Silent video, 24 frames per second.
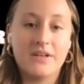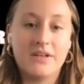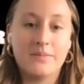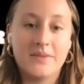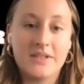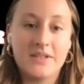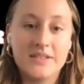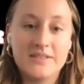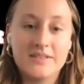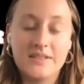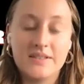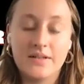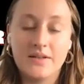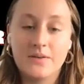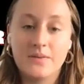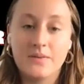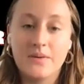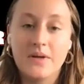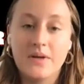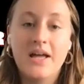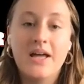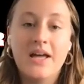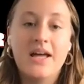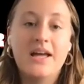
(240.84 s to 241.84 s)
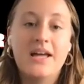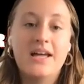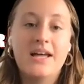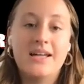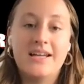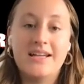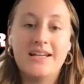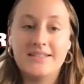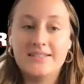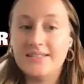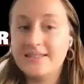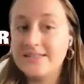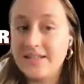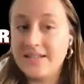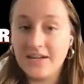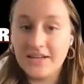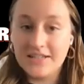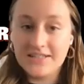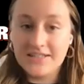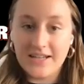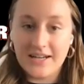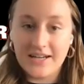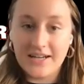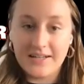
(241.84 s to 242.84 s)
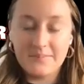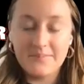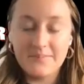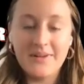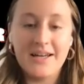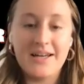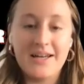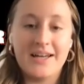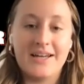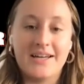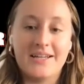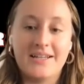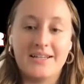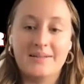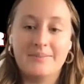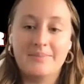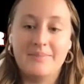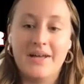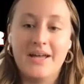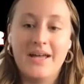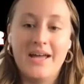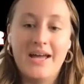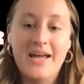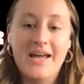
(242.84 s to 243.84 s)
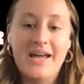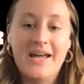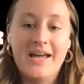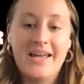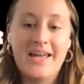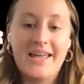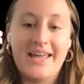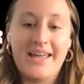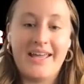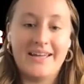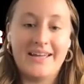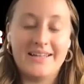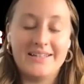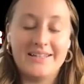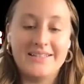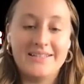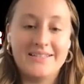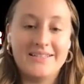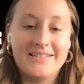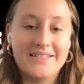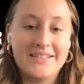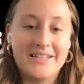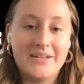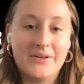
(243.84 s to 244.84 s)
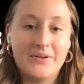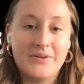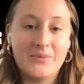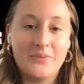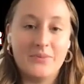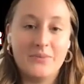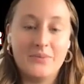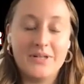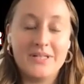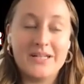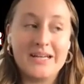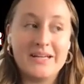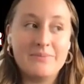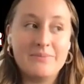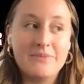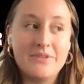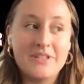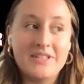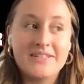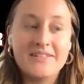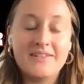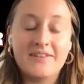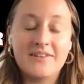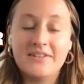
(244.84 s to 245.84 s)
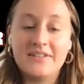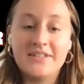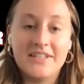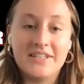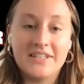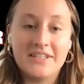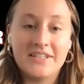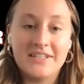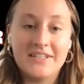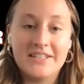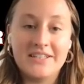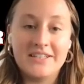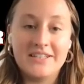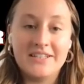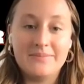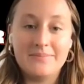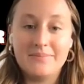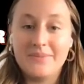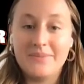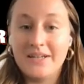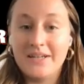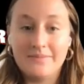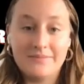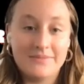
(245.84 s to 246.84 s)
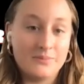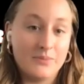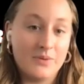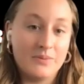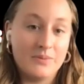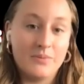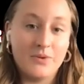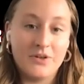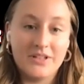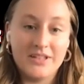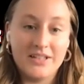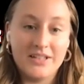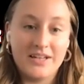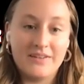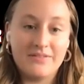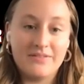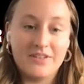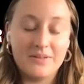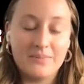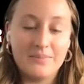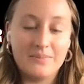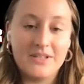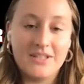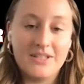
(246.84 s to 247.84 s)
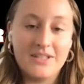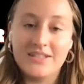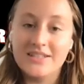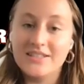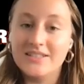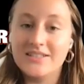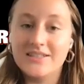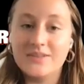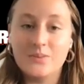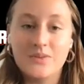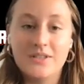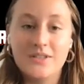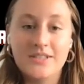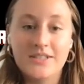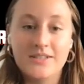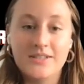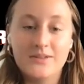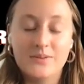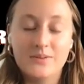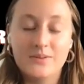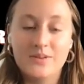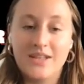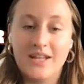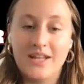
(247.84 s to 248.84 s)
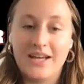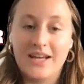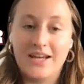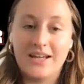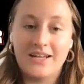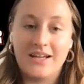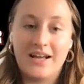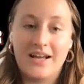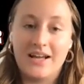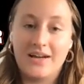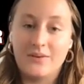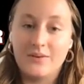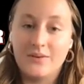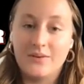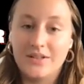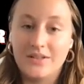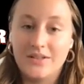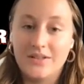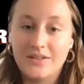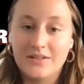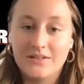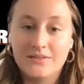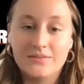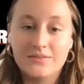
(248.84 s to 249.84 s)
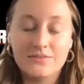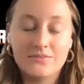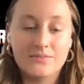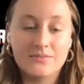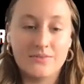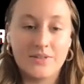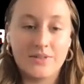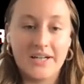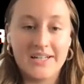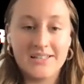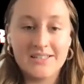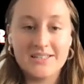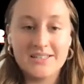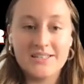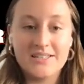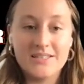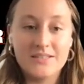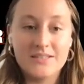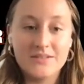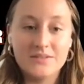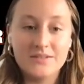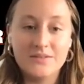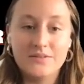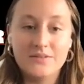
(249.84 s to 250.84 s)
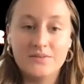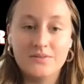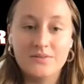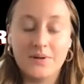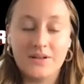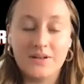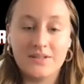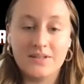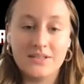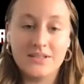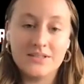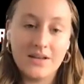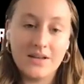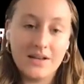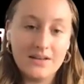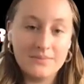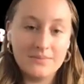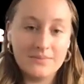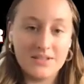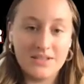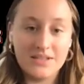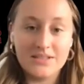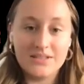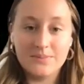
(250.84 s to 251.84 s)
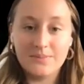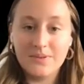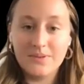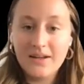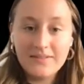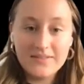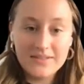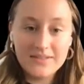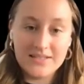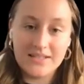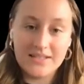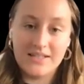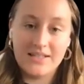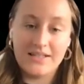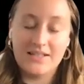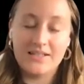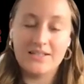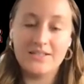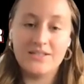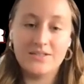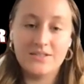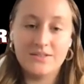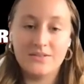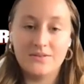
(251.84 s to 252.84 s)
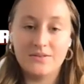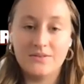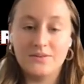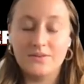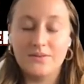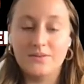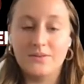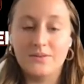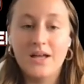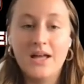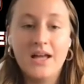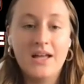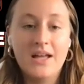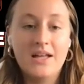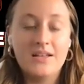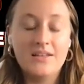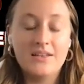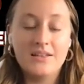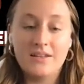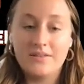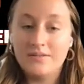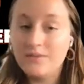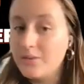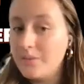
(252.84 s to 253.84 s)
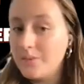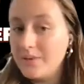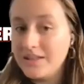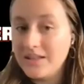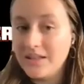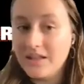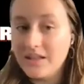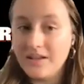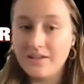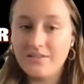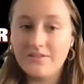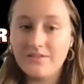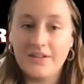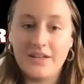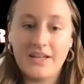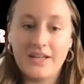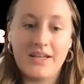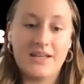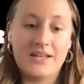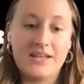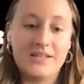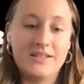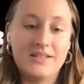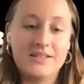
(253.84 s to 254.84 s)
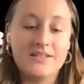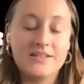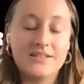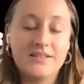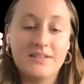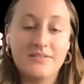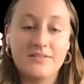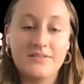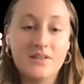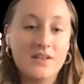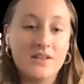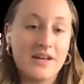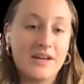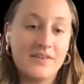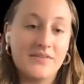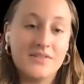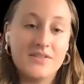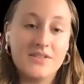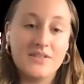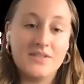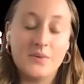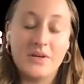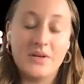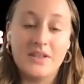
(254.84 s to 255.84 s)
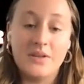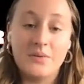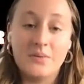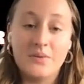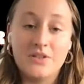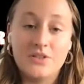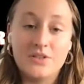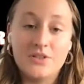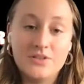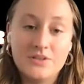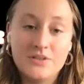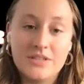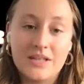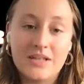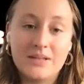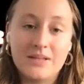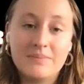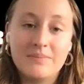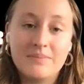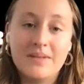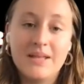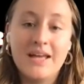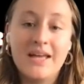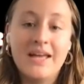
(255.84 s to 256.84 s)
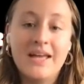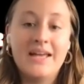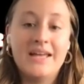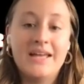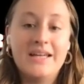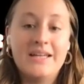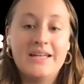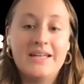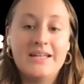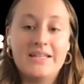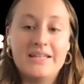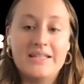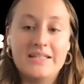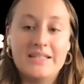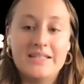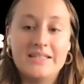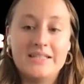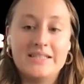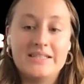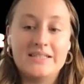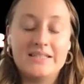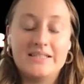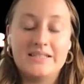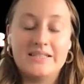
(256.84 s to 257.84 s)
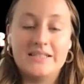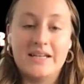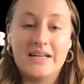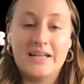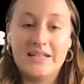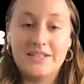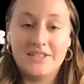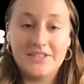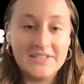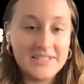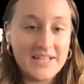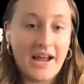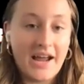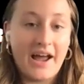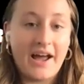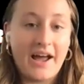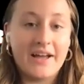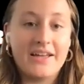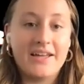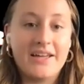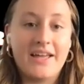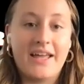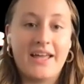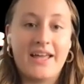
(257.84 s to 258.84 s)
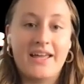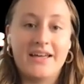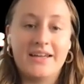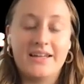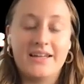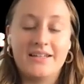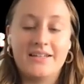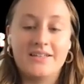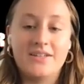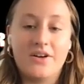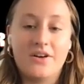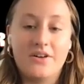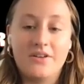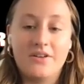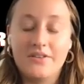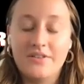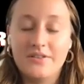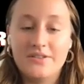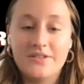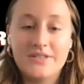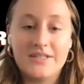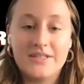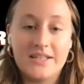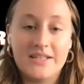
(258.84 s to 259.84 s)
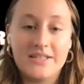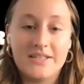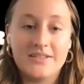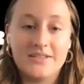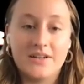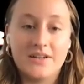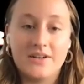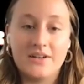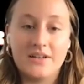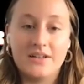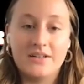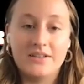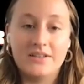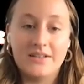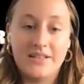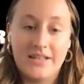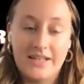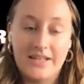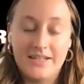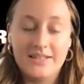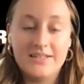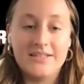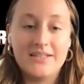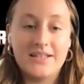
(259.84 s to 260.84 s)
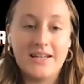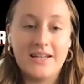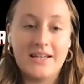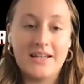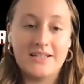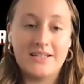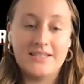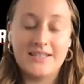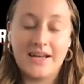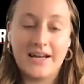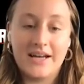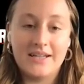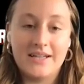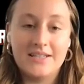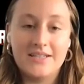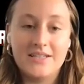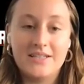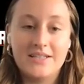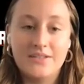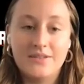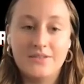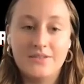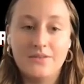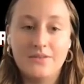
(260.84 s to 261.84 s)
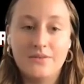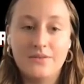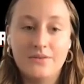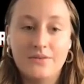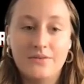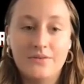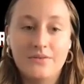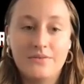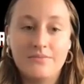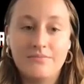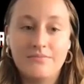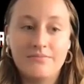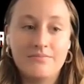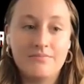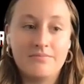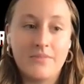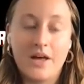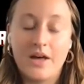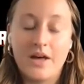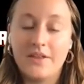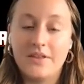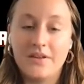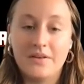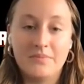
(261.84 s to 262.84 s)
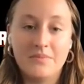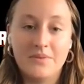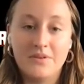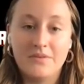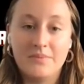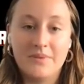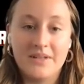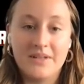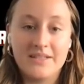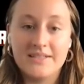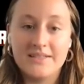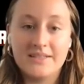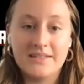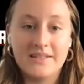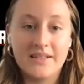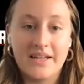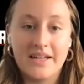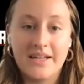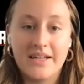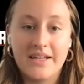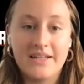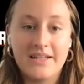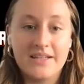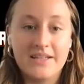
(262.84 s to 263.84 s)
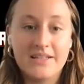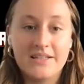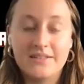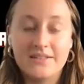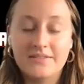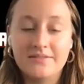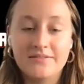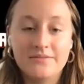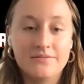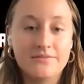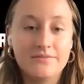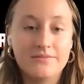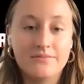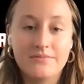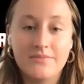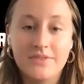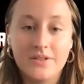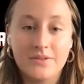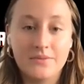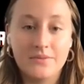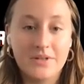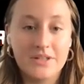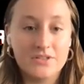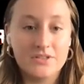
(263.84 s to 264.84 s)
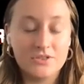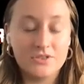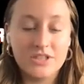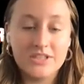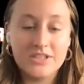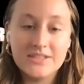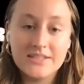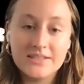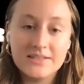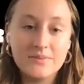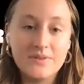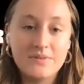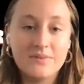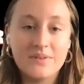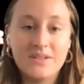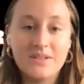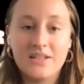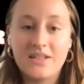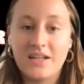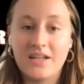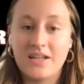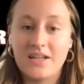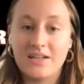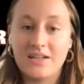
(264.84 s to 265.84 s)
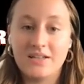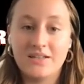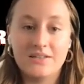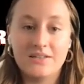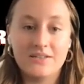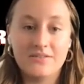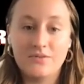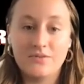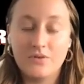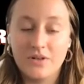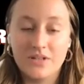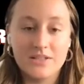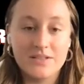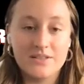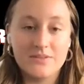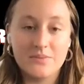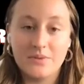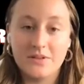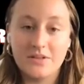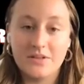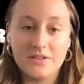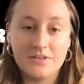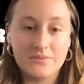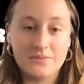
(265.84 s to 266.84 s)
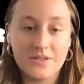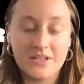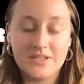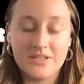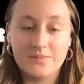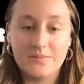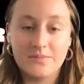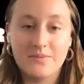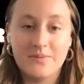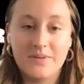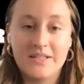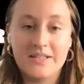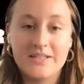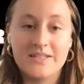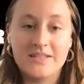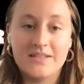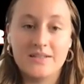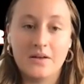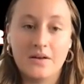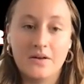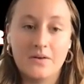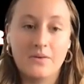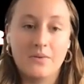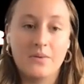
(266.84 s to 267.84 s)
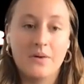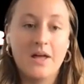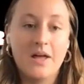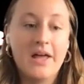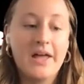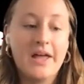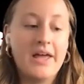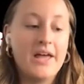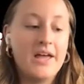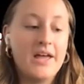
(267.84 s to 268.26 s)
families. So it's a scary time, and a time when solidarity becomes more important than ever, because we know that our rights to bodily autonomy, to privacy, to love who we love, and to live the lives the way that we choose them is under attack. And all those things are linked and tied to other movements like the racial justice movement and, of course, workers' rights movements. So